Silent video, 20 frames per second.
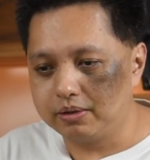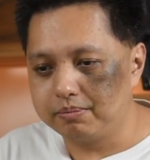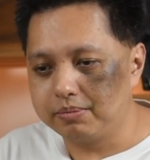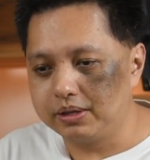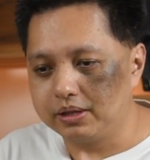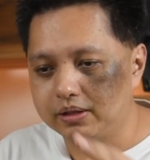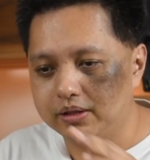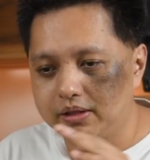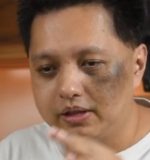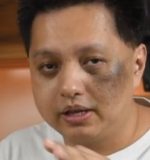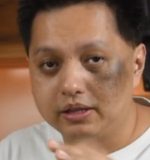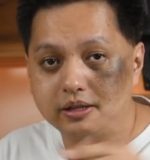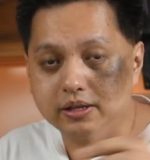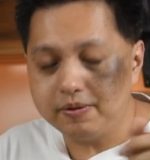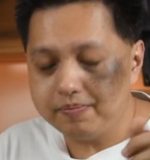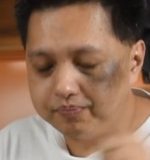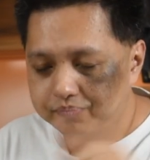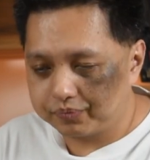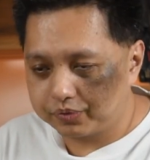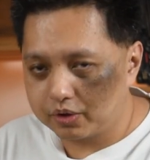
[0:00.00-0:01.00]
a bit later
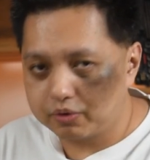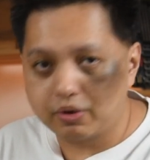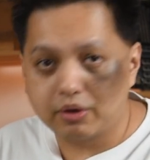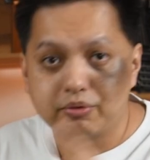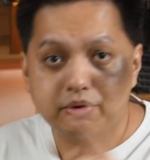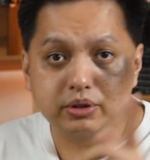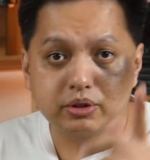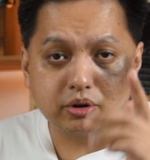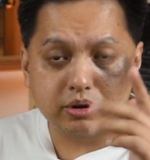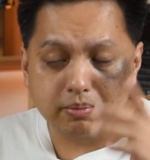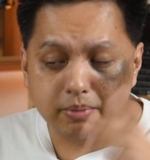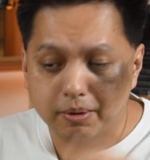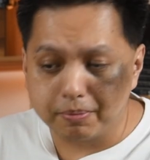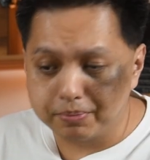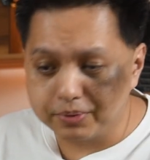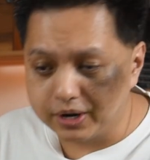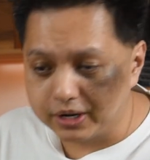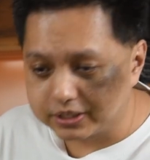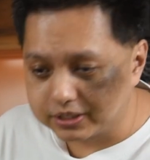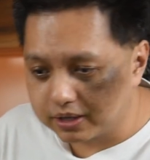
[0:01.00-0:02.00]
when we're talking about
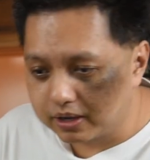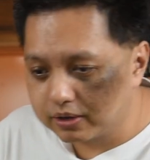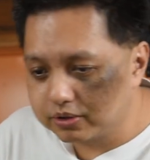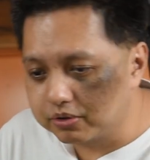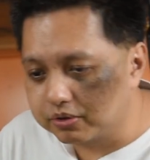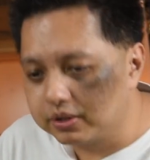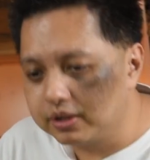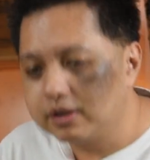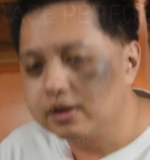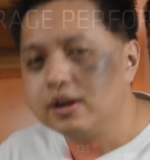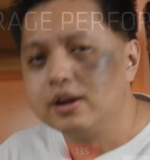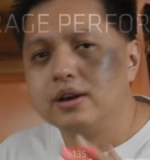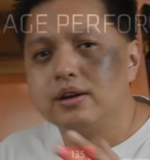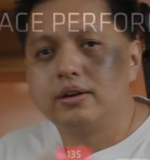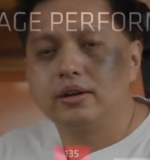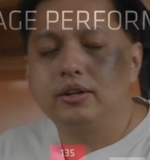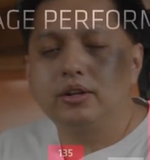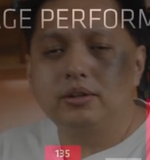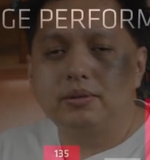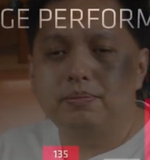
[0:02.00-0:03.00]
price. So now, right now